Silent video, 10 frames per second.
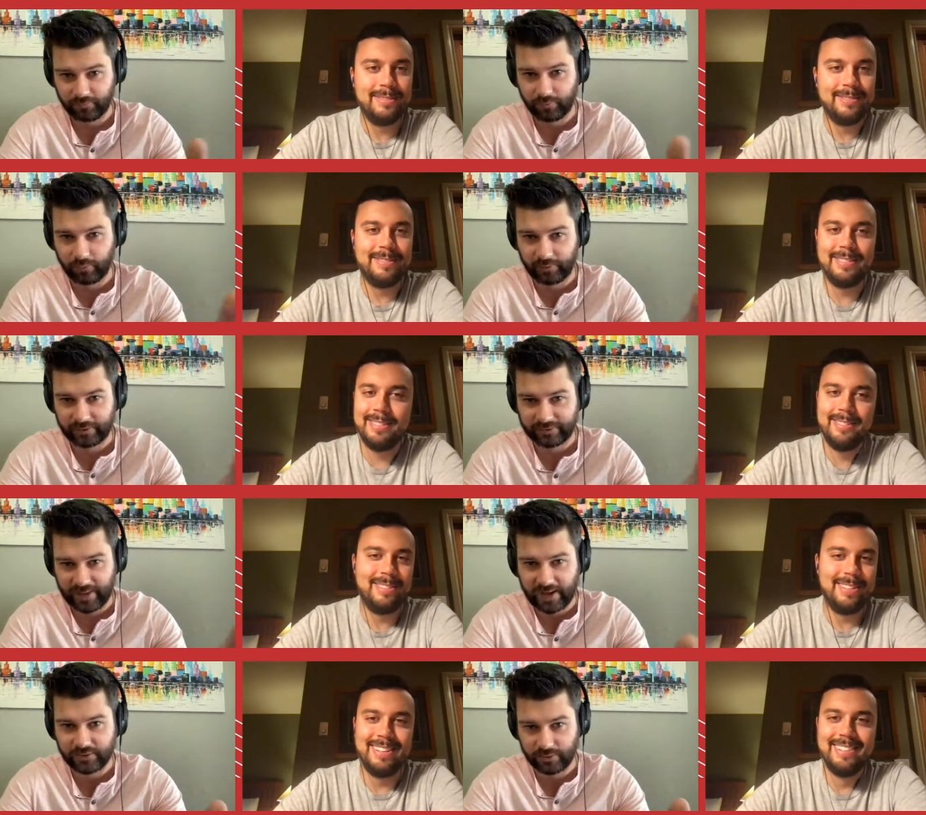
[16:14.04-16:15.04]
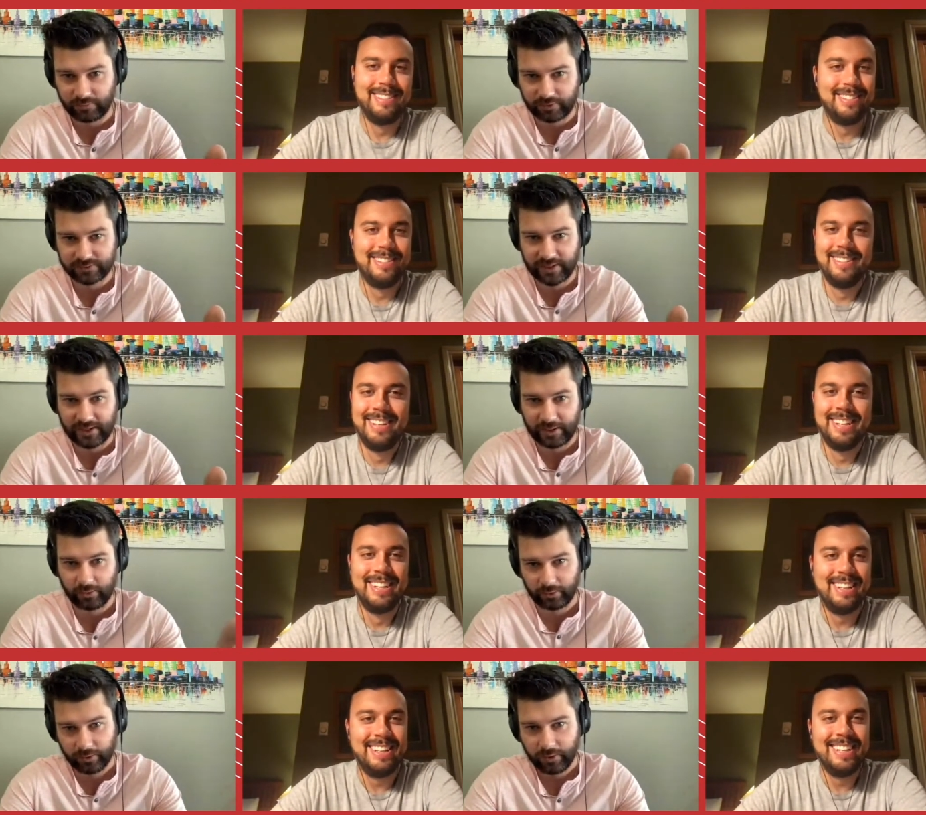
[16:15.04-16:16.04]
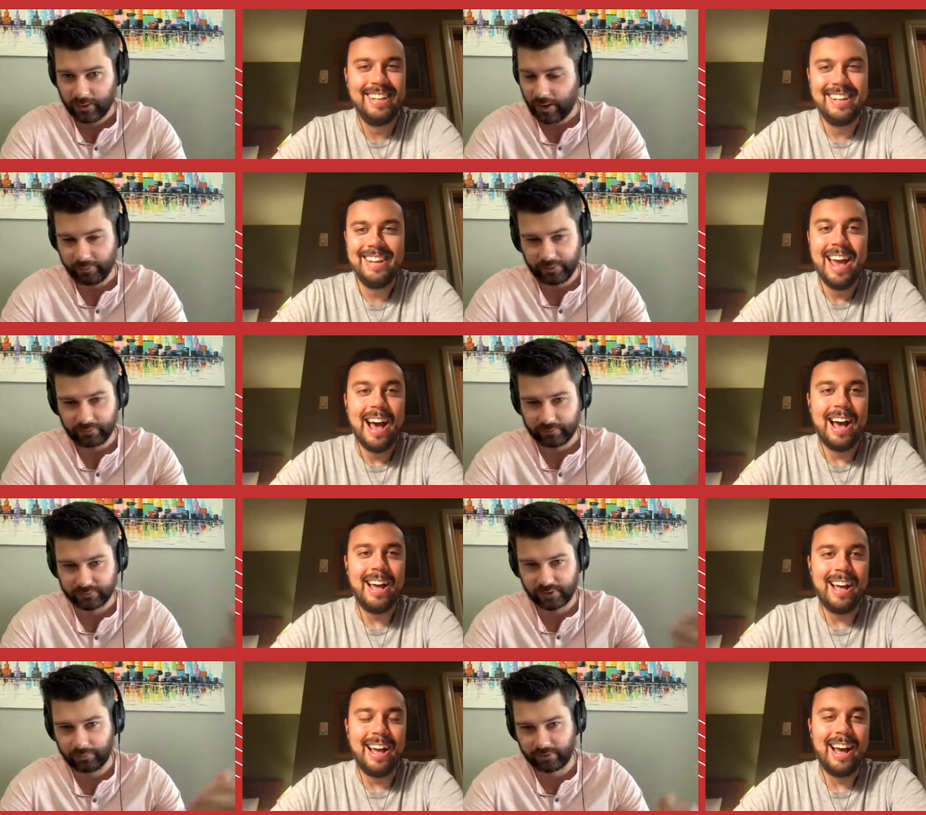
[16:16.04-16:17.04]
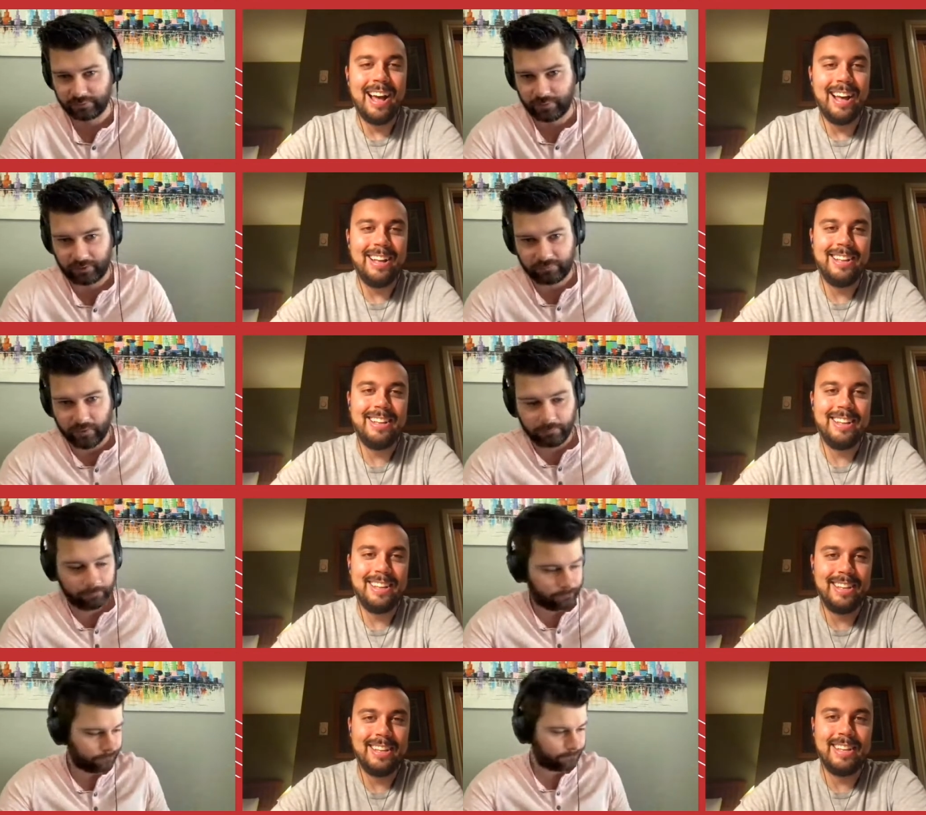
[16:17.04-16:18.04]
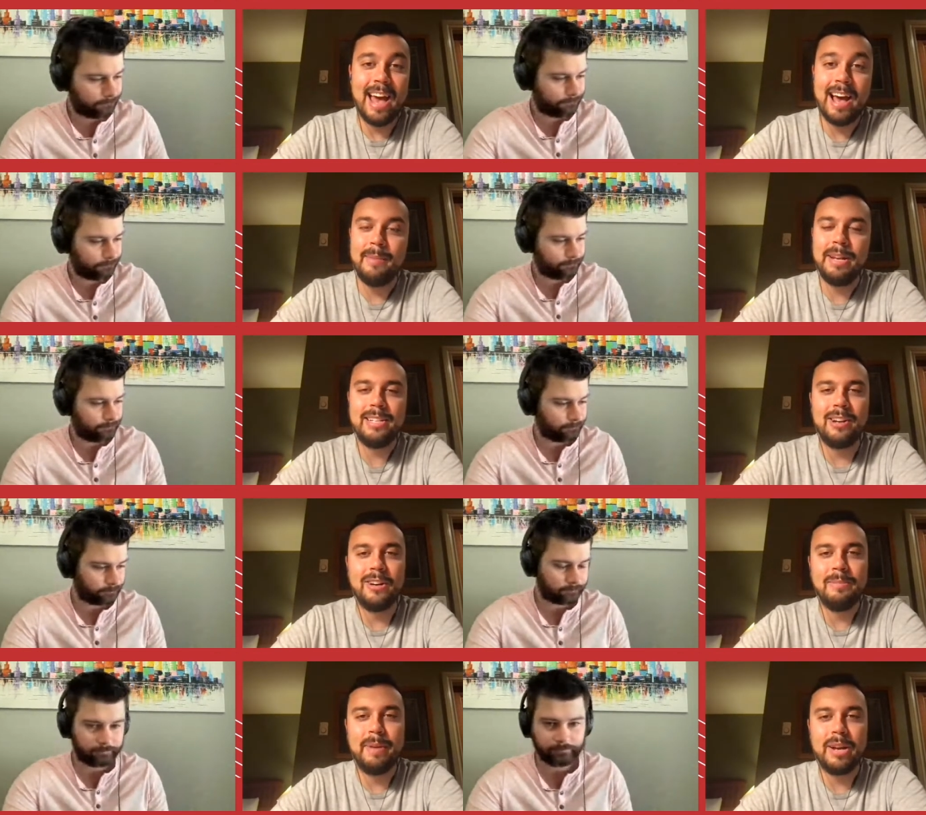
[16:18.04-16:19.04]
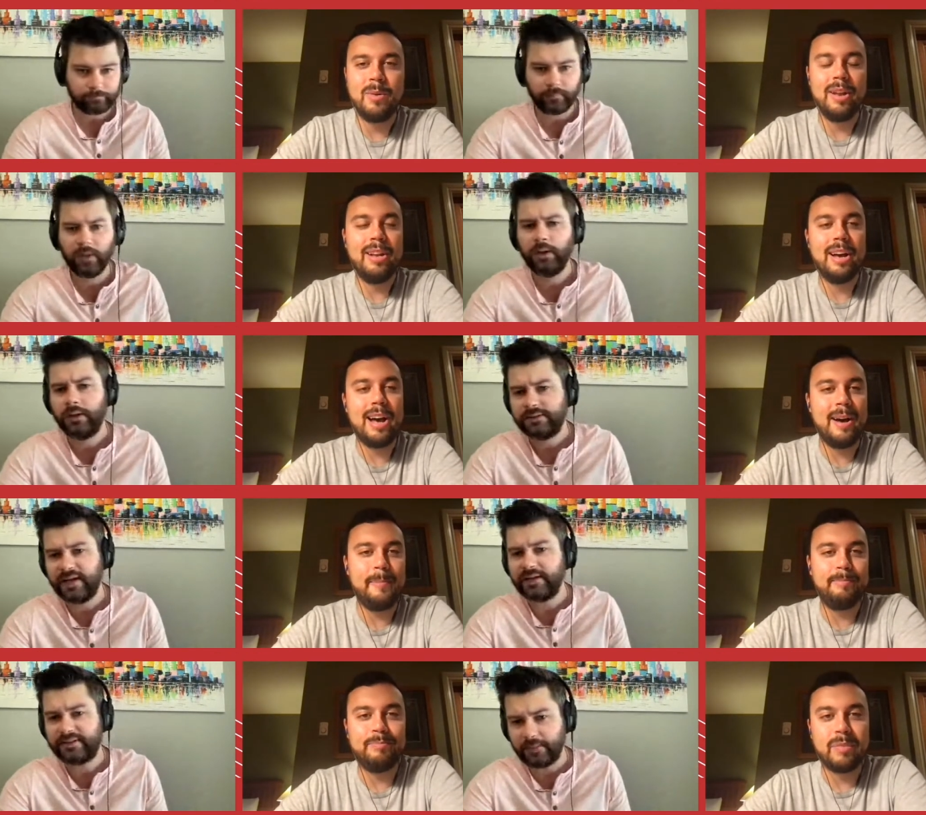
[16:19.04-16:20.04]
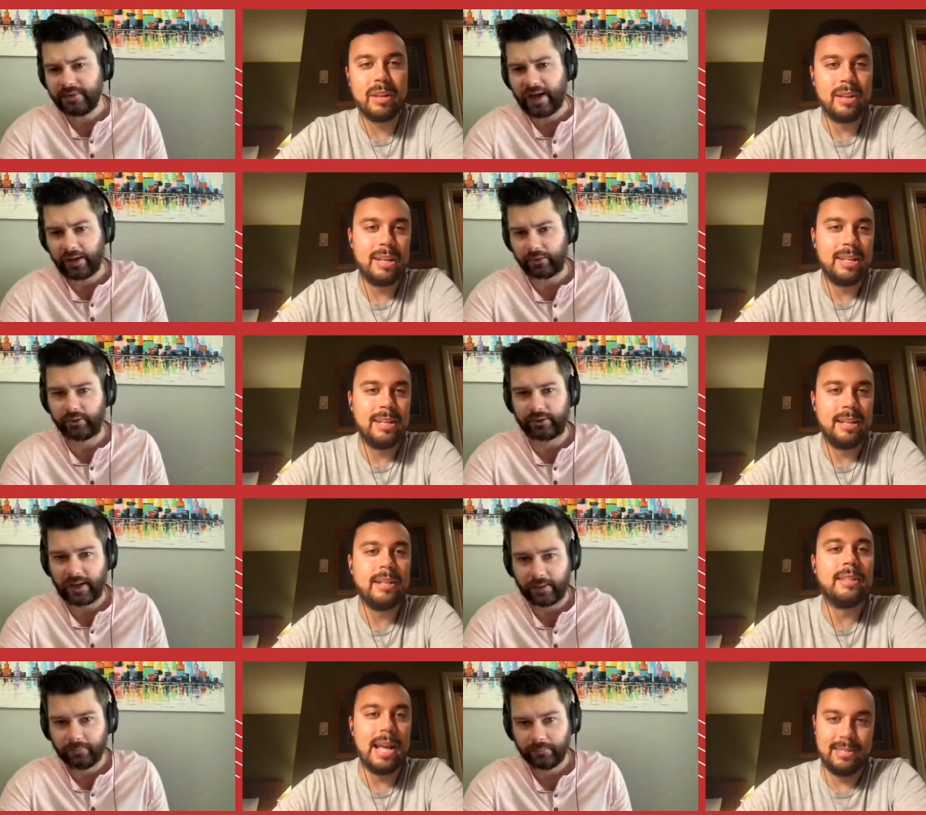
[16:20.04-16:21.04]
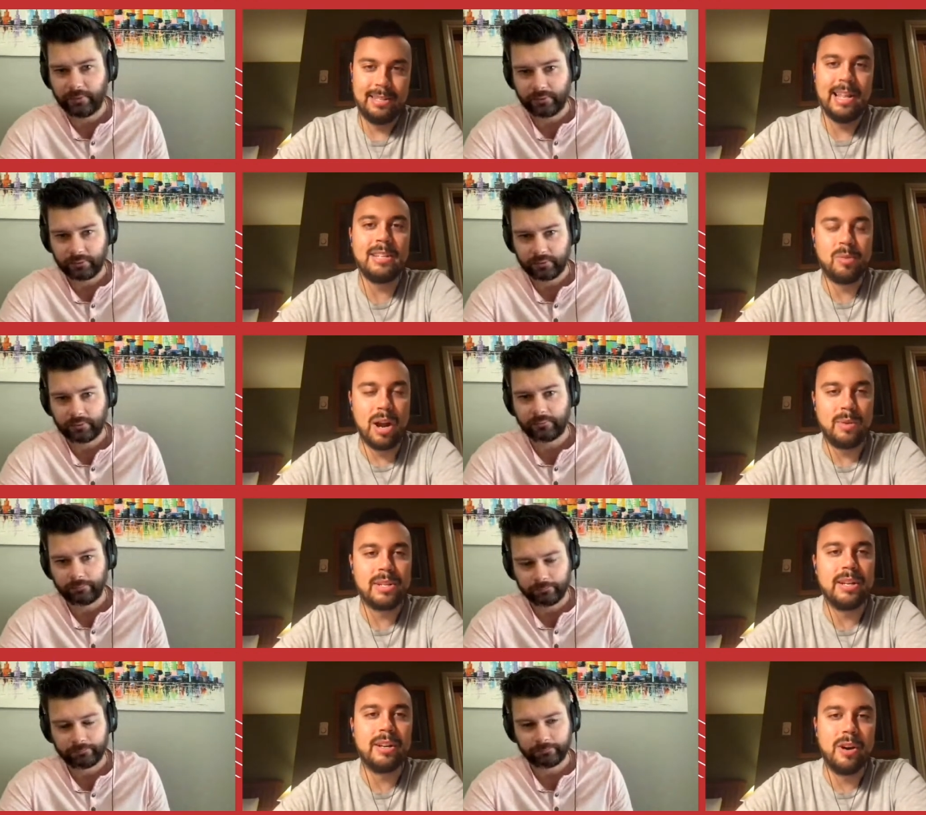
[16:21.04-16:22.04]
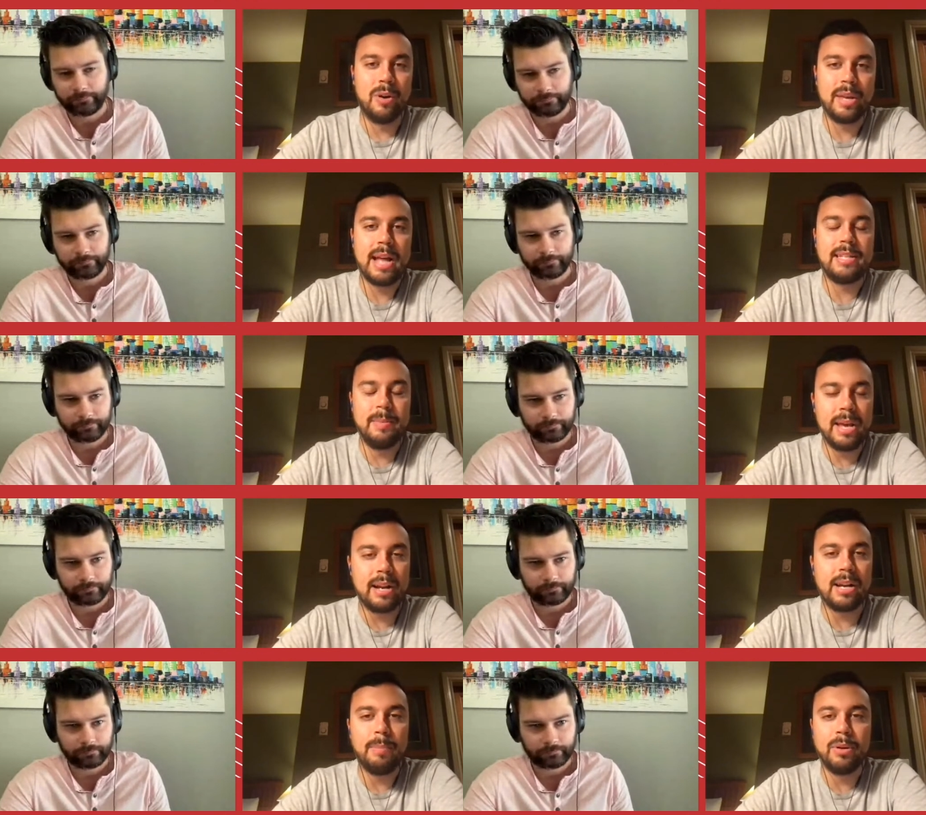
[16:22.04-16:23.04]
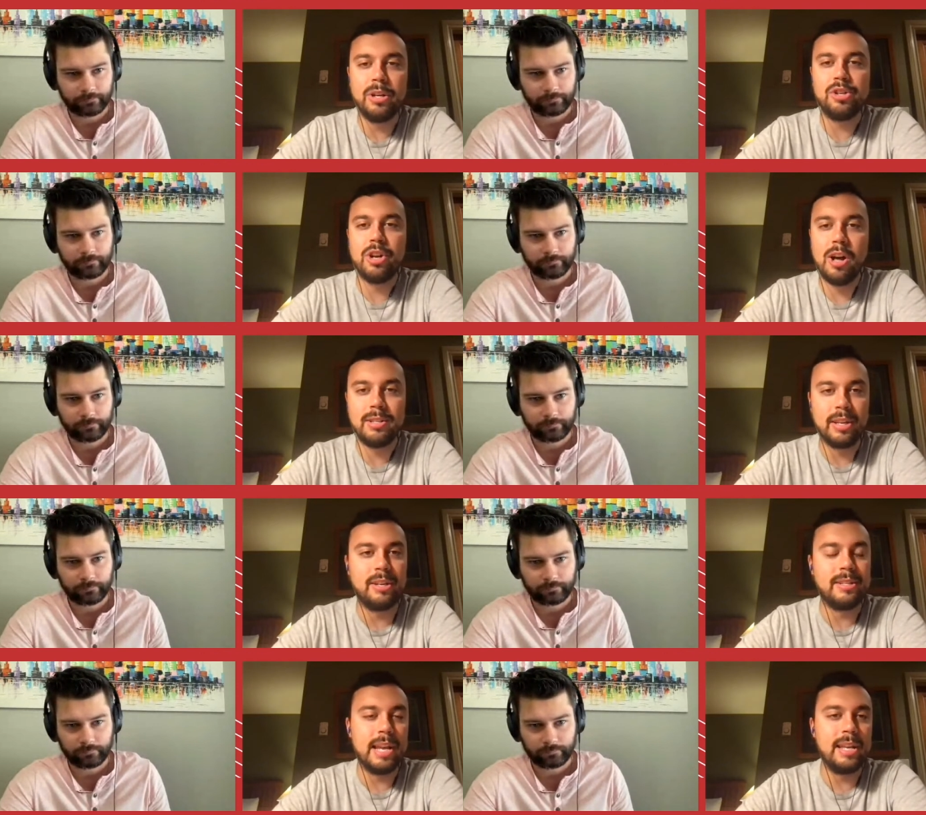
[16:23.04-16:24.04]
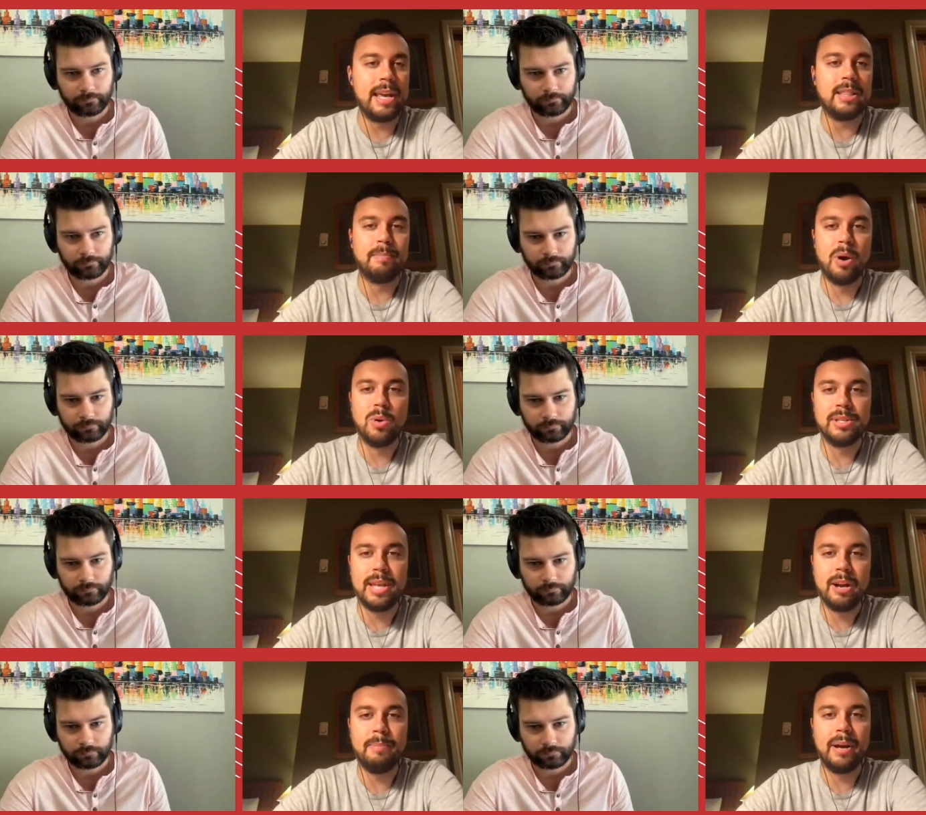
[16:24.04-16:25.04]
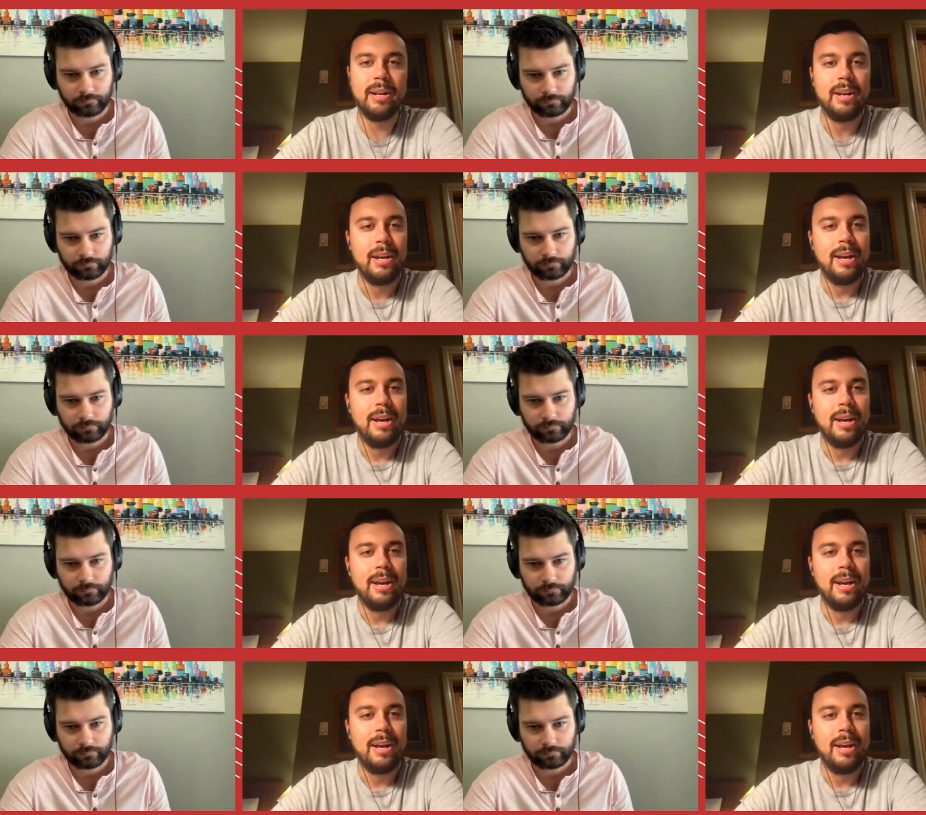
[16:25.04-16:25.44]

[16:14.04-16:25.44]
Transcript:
Speaker 1: before we get to that, do you have a standout? Or, I mean, there's not much to pick from. Yeah, I mean, it's hard to pick one.
Speaker 2: Timmy had a good game. That's where I was going to go. Yeah, Timmy had a couple good shots. Like you said, he hit the post there. But